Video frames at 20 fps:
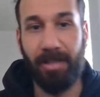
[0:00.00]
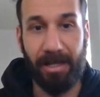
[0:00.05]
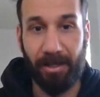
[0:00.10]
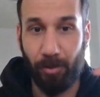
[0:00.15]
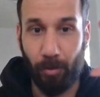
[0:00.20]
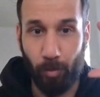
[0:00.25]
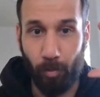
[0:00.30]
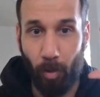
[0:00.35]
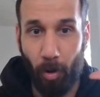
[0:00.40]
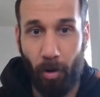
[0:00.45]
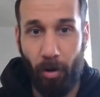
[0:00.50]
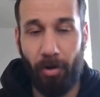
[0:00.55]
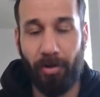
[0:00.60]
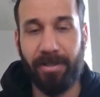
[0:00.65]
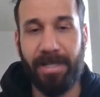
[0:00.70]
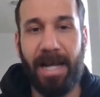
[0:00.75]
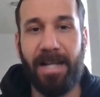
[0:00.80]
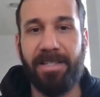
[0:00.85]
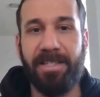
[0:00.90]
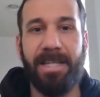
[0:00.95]
Like, you
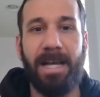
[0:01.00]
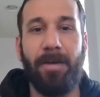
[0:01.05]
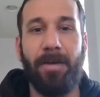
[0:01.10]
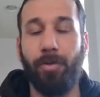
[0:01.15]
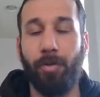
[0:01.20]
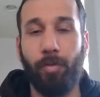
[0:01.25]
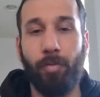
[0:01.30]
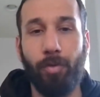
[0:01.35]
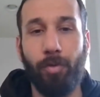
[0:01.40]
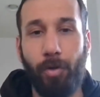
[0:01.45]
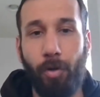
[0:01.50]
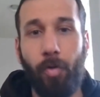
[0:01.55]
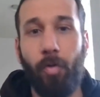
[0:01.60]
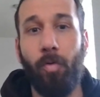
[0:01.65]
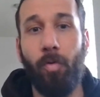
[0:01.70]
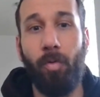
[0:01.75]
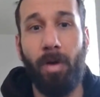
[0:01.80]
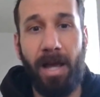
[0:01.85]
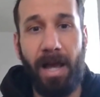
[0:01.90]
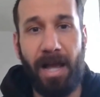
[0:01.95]
heard that sound. You
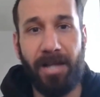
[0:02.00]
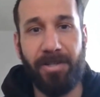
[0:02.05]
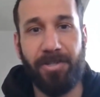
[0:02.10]
knew